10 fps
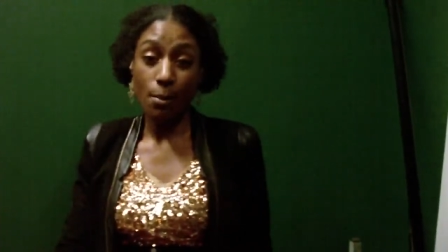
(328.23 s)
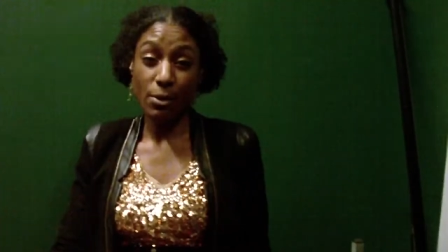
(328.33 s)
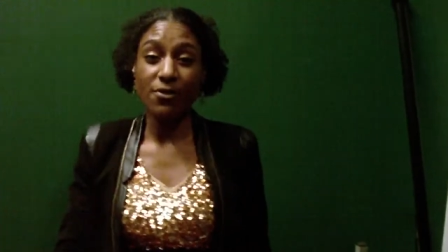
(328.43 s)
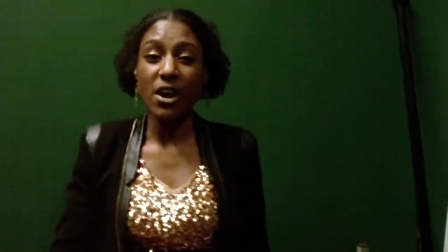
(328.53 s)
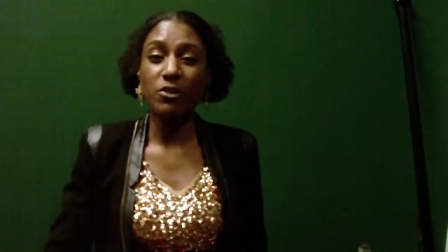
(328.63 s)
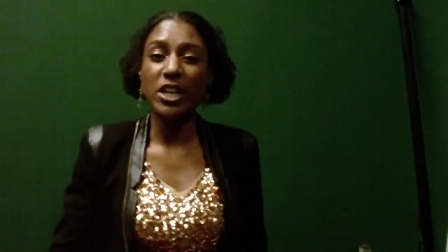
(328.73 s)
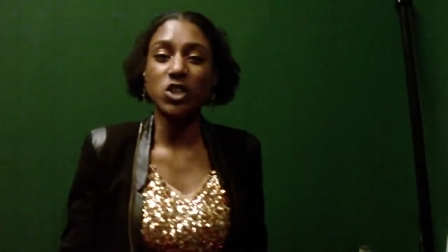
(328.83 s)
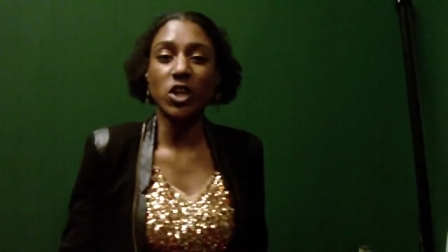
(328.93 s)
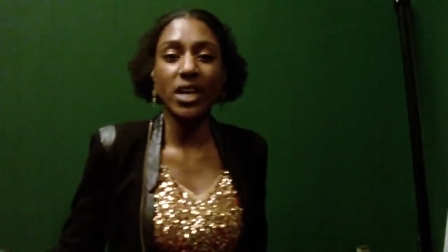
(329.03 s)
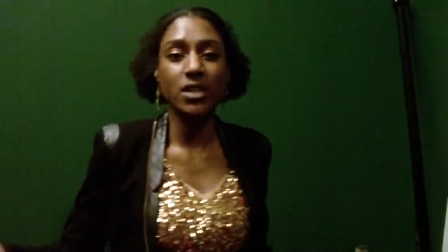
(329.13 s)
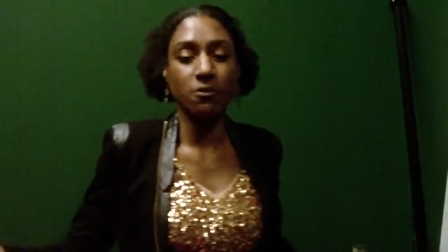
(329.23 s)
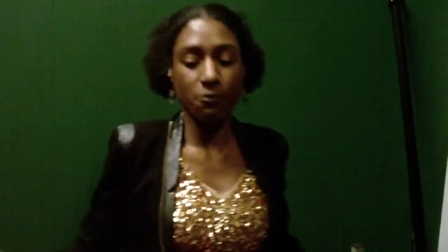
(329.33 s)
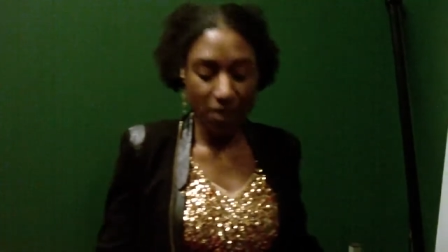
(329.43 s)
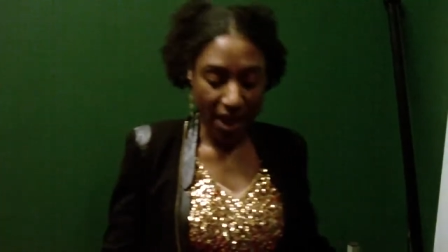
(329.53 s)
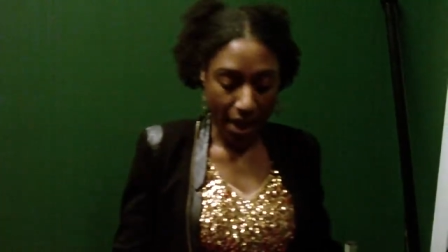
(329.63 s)
Pervert religion kicked in
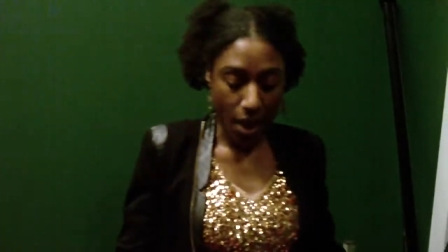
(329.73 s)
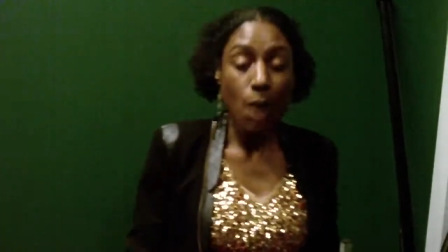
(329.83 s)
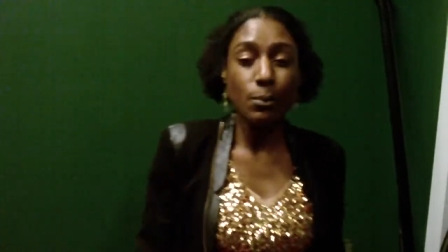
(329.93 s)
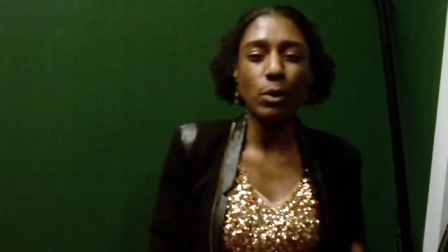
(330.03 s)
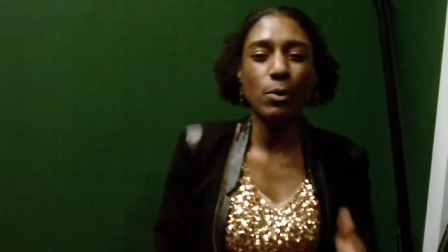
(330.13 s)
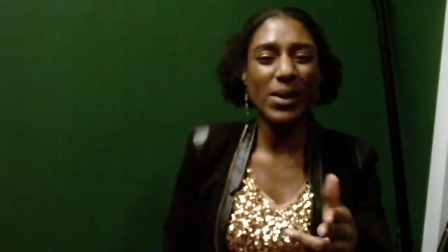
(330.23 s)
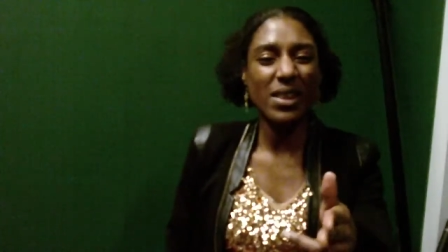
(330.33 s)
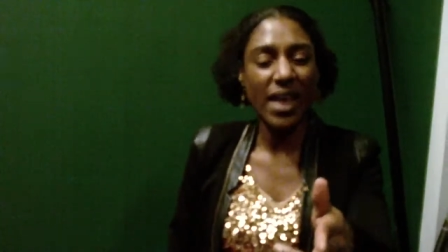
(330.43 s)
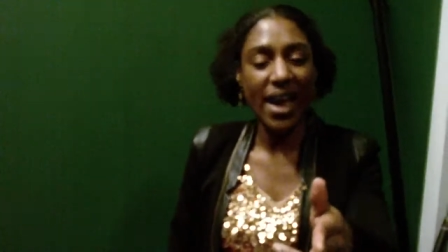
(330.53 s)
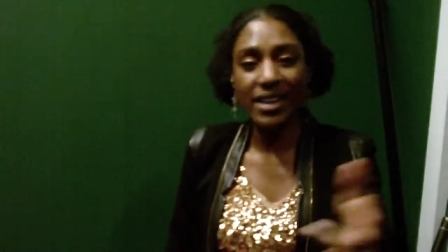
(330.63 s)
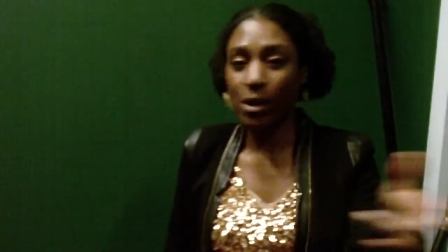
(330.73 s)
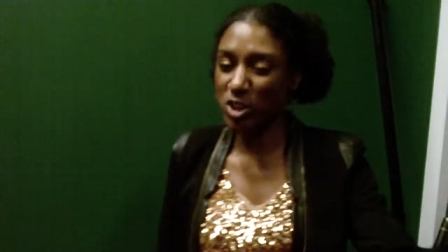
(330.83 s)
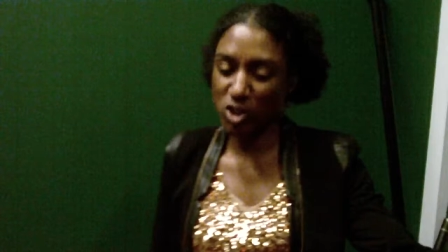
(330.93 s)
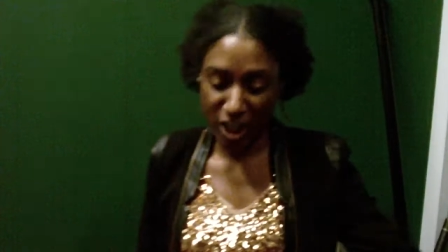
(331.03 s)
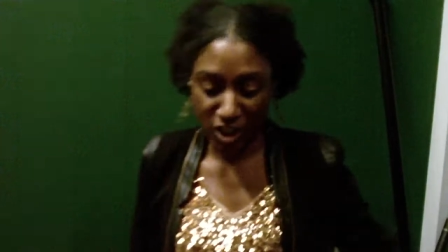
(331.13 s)
fair, but we beat that, now it's
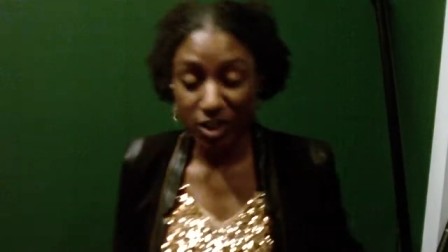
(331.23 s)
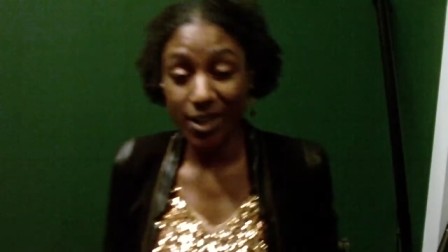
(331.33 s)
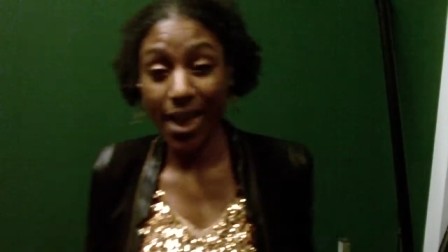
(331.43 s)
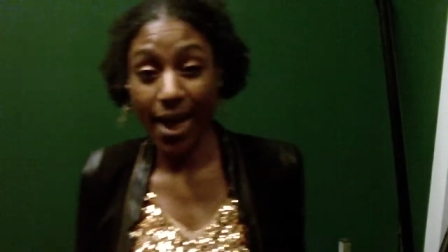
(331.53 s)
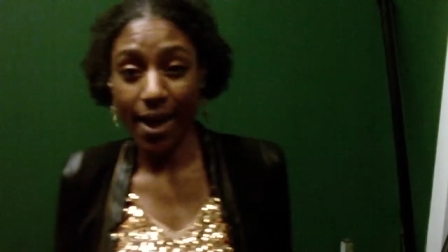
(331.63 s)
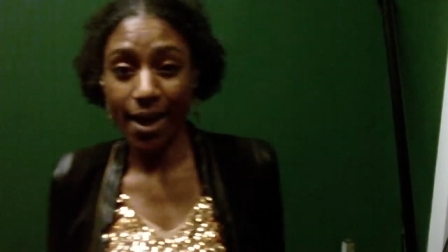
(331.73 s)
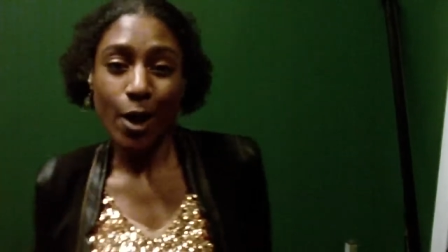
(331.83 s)
changed again.